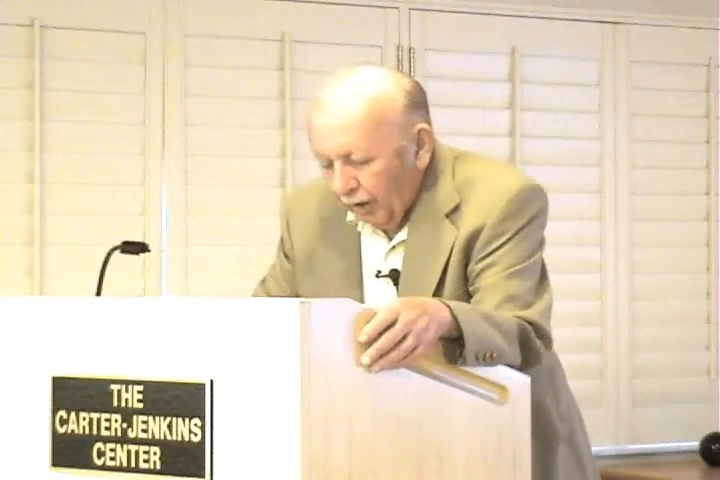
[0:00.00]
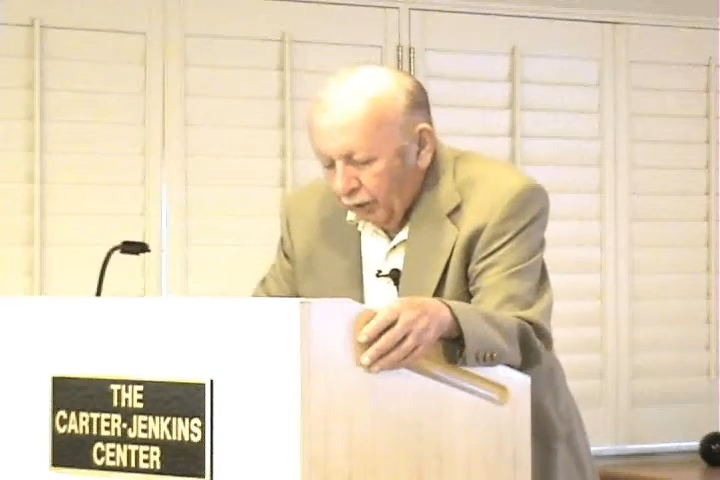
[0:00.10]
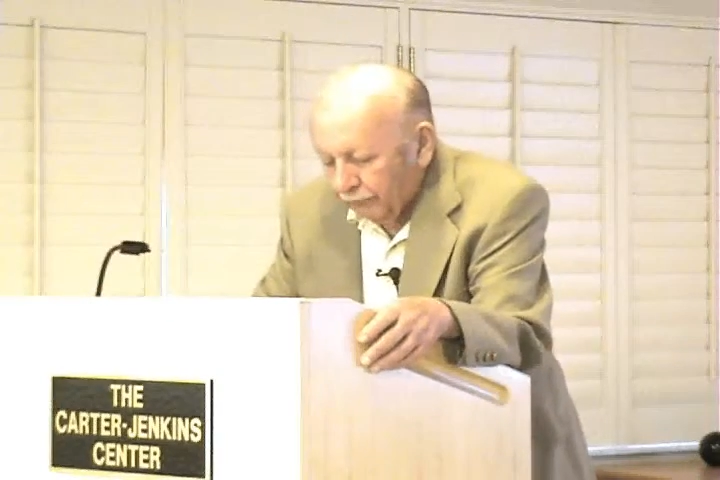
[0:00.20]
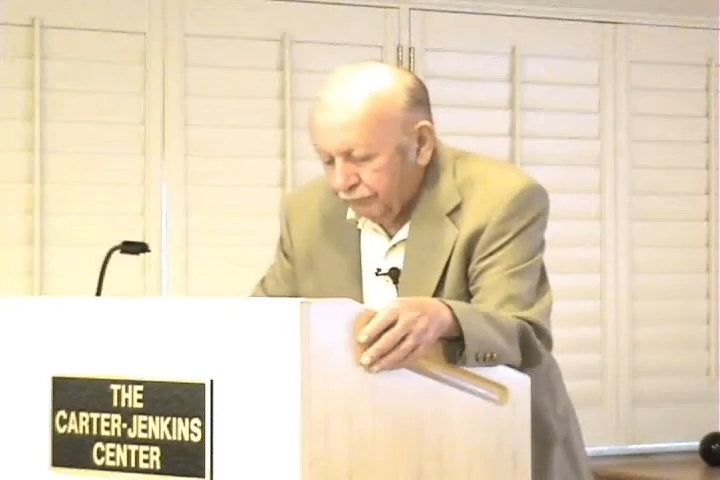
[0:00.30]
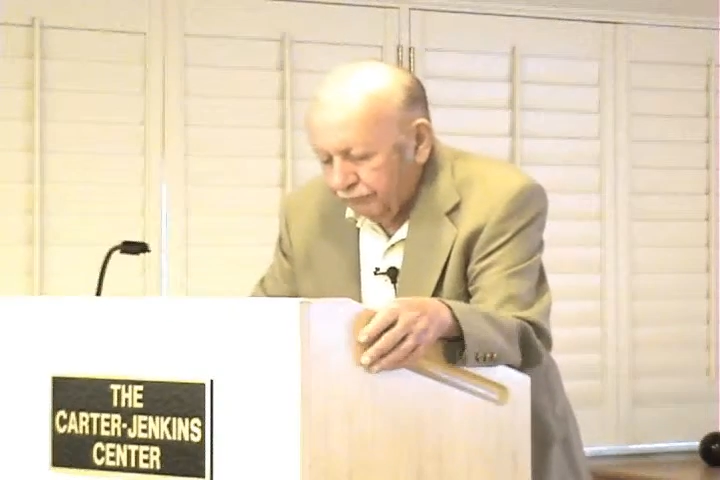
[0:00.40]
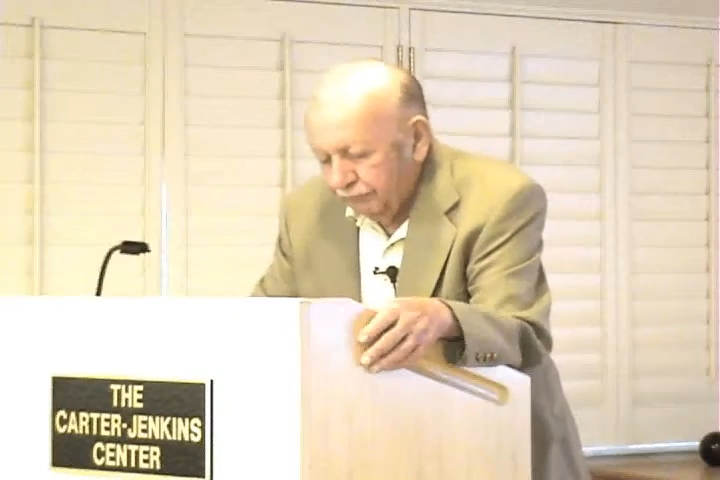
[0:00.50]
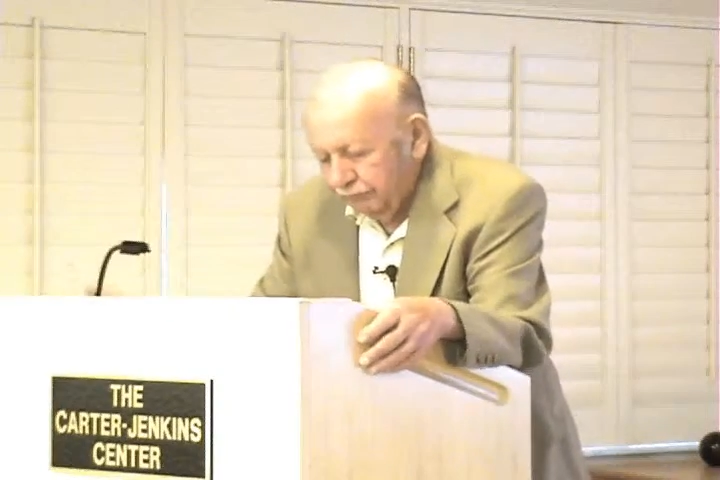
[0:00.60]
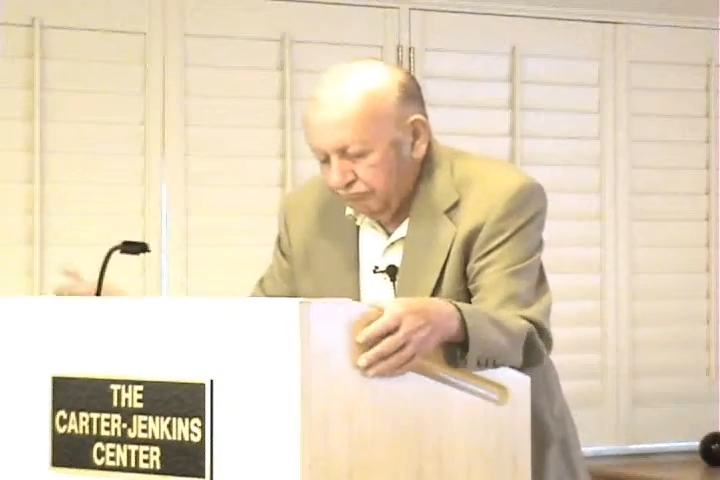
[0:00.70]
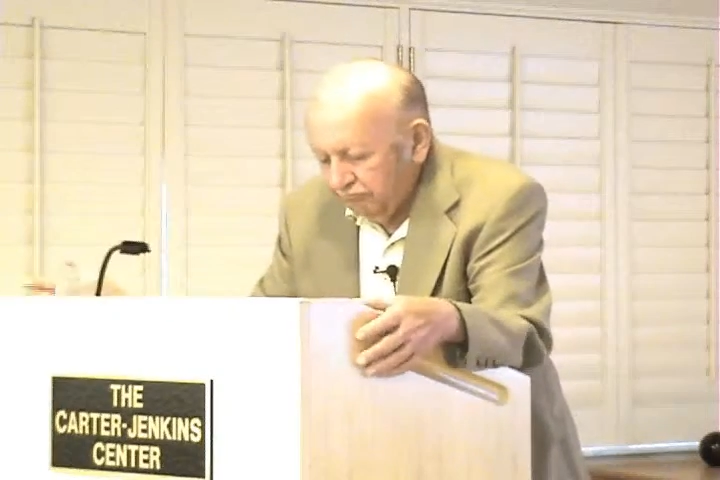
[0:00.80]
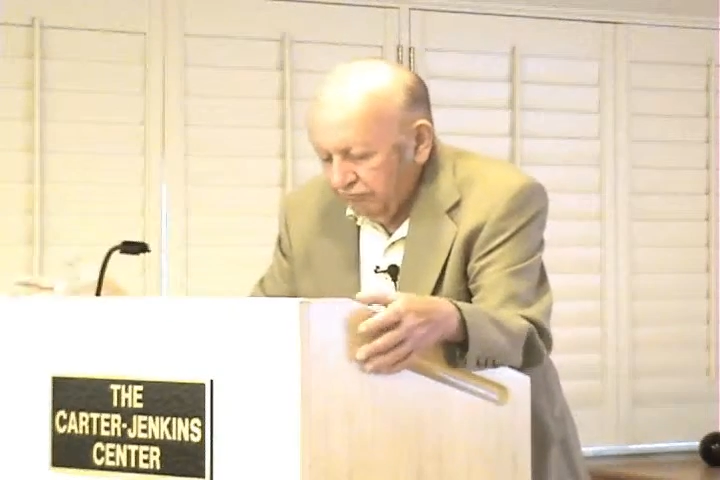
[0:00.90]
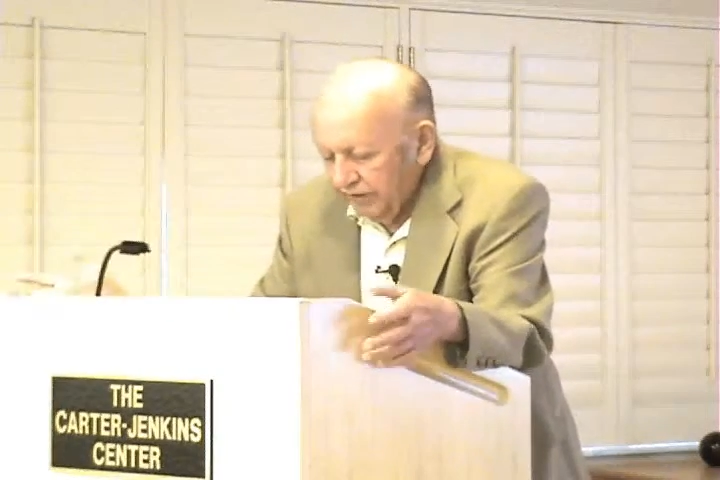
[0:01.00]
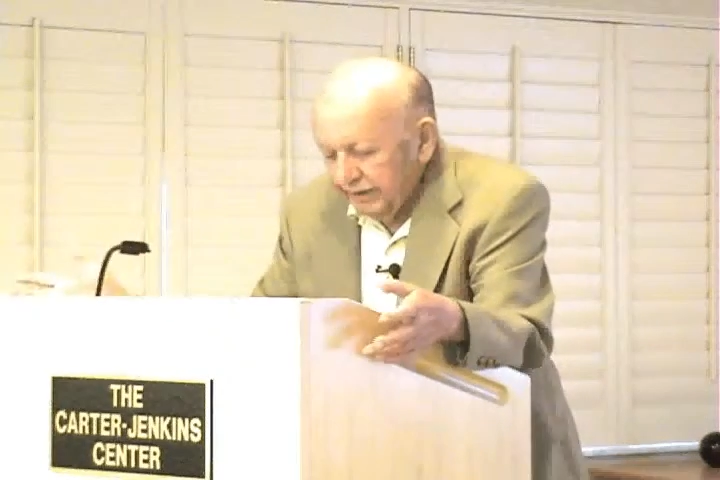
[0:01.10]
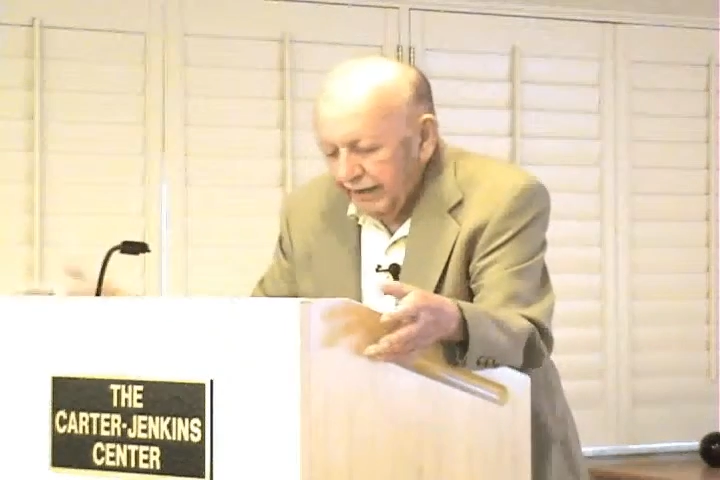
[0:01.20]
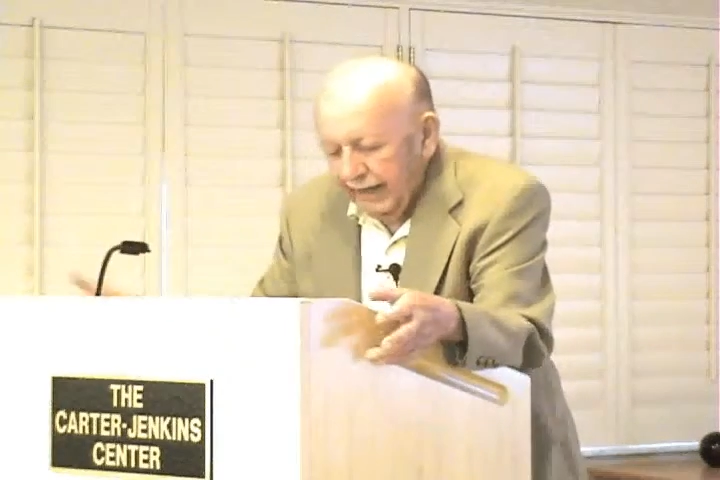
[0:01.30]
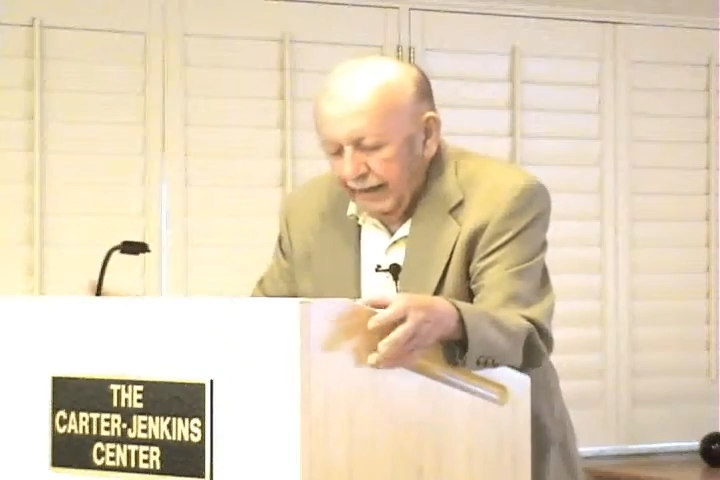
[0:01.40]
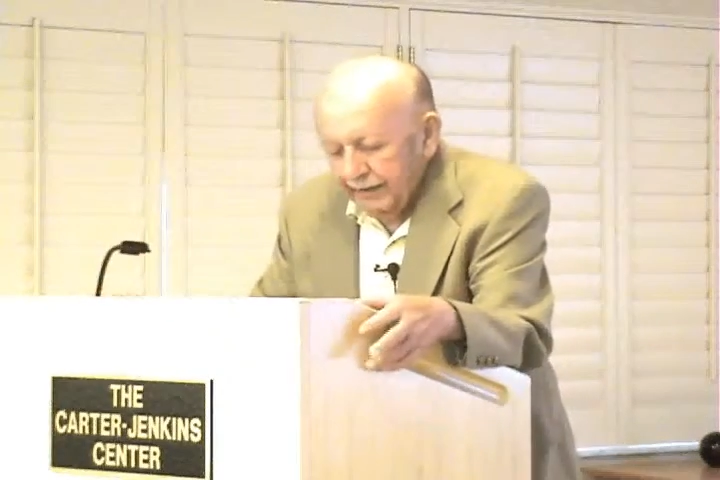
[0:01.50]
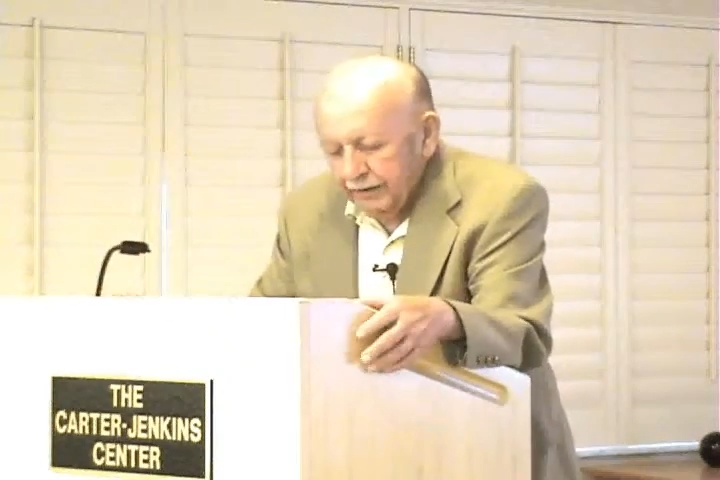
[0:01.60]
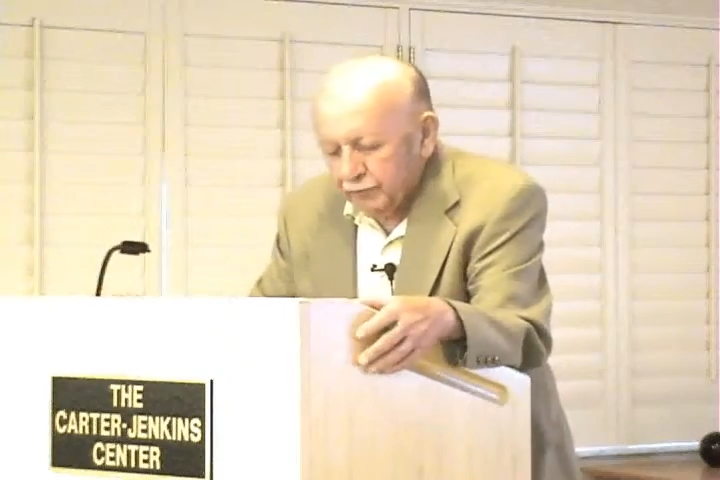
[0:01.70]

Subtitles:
of, in a highly